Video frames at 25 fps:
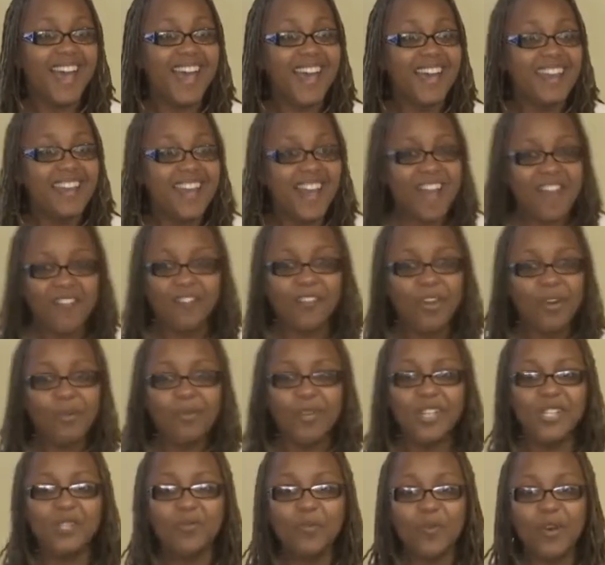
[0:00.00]
And I've
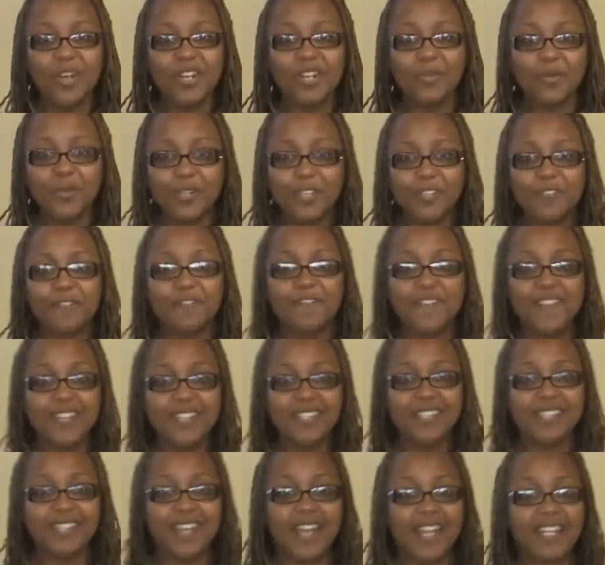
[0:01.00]
always wondered what it
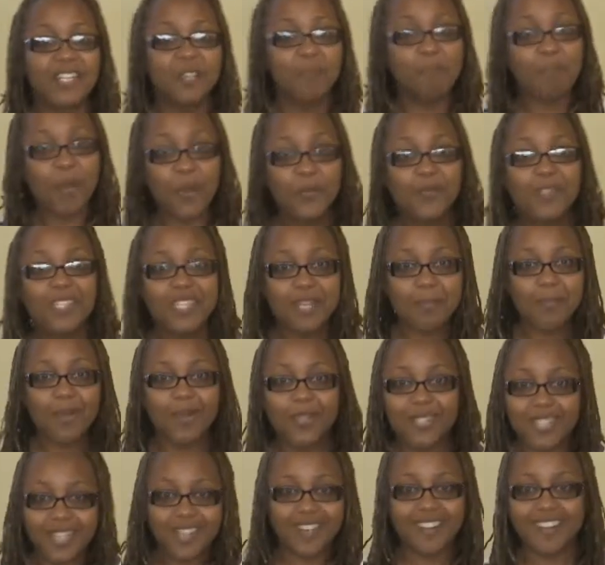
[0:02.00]
feels like to bounce
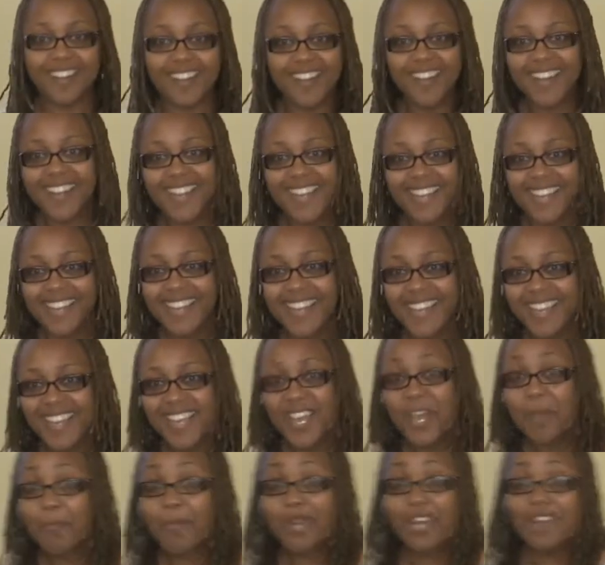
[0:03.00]
about on a donkey.
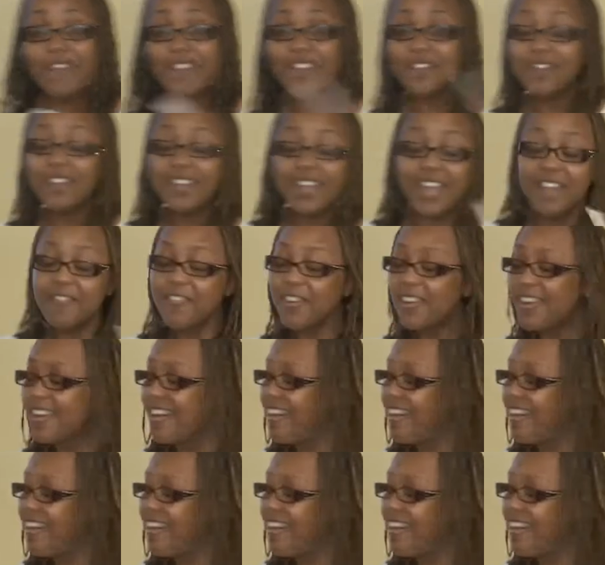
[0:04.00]
But I've never ever